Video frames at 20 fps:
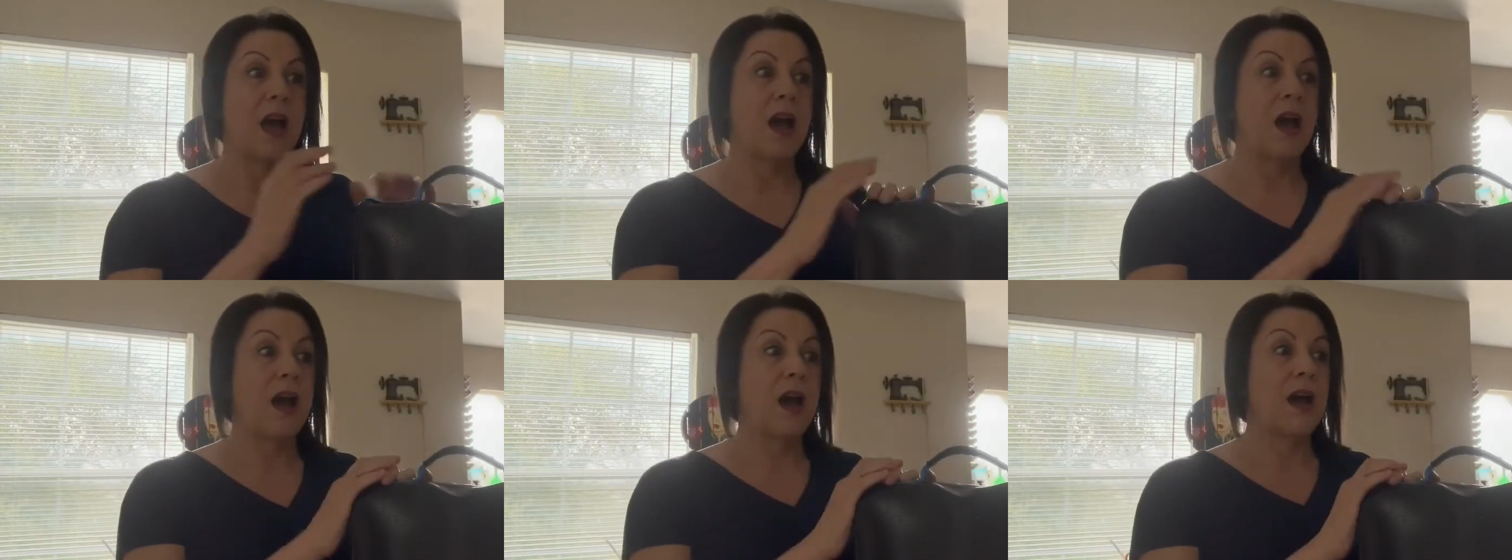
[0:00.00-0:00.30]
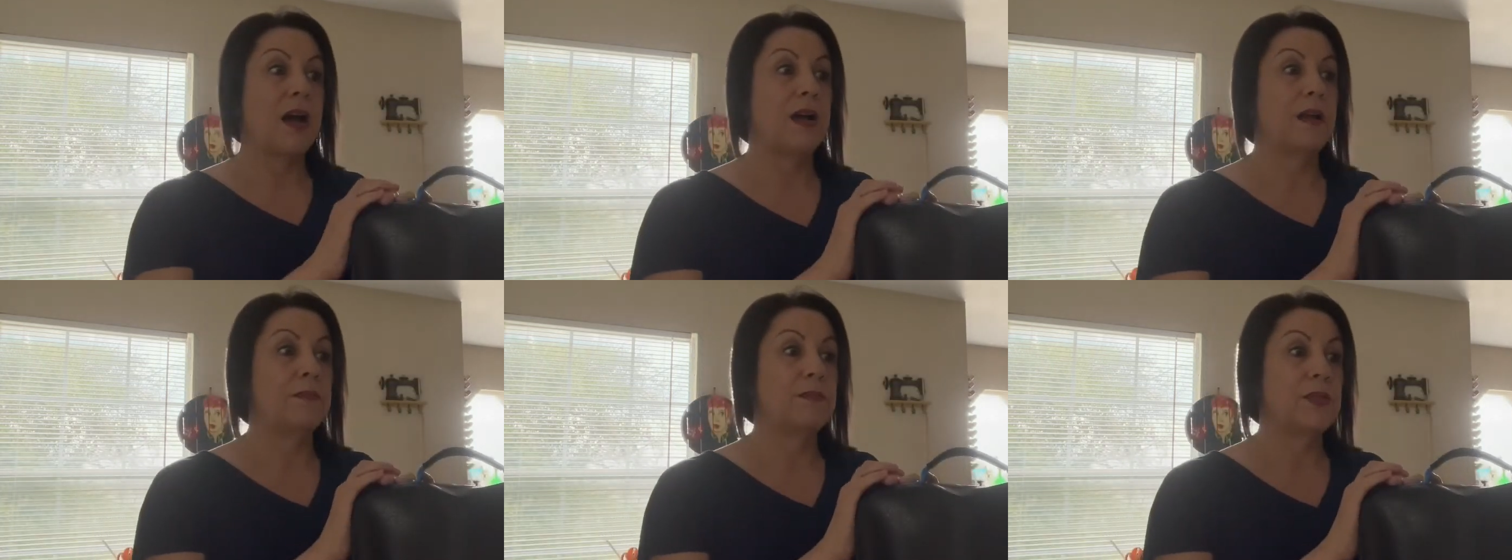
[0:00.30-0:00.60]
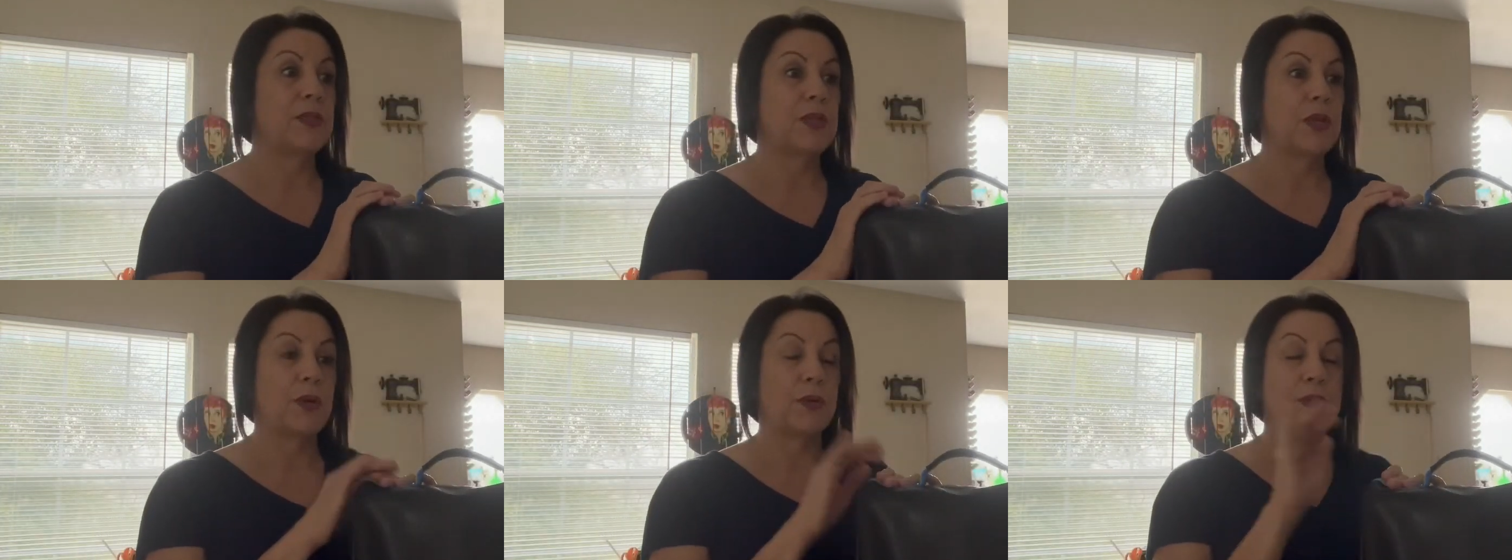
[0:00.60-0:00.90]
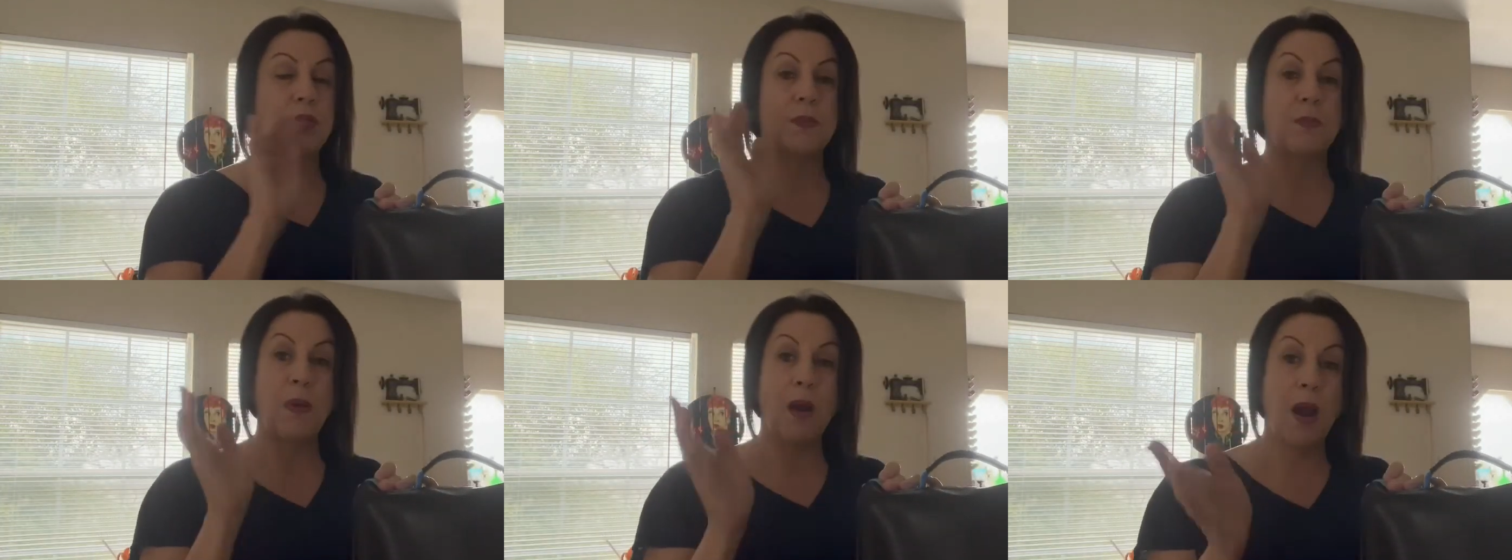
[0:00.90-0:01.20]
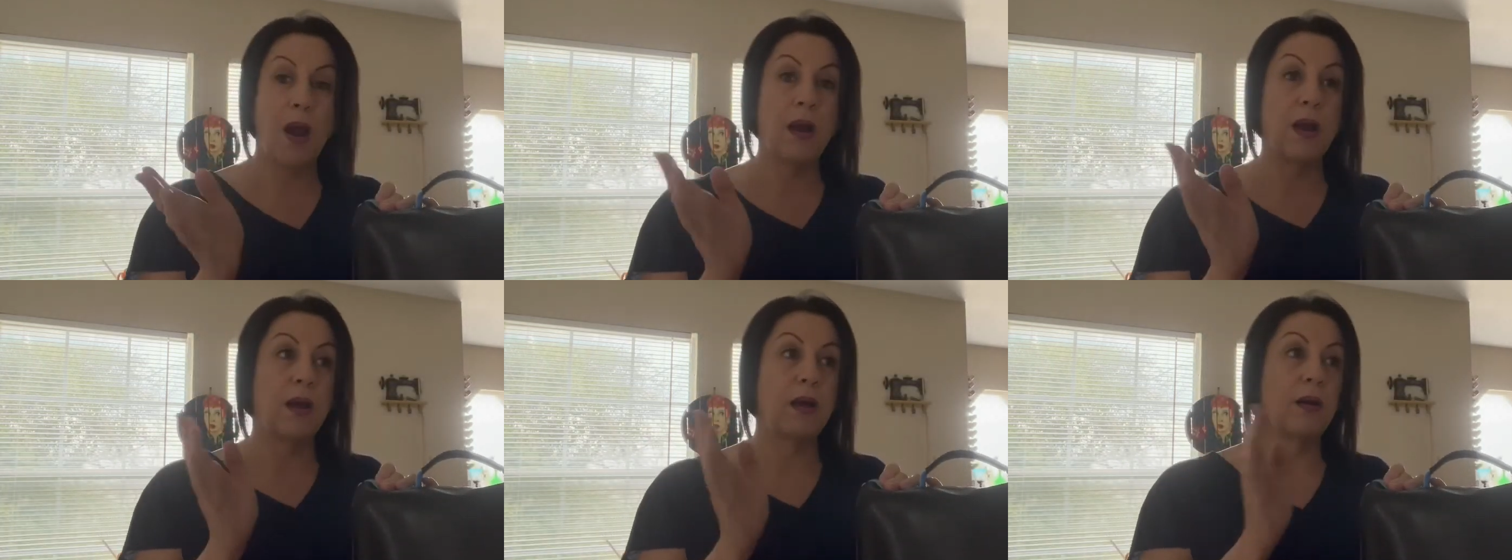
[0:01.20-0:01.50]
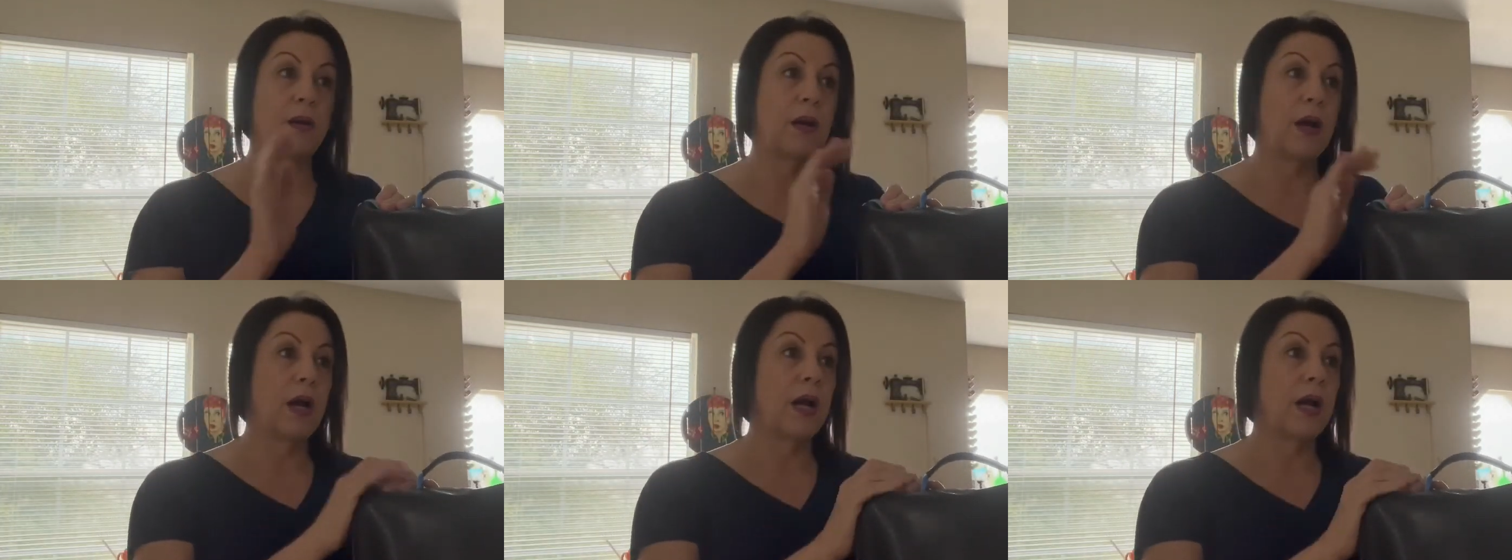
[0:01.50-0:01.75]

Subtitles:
So tomorrow,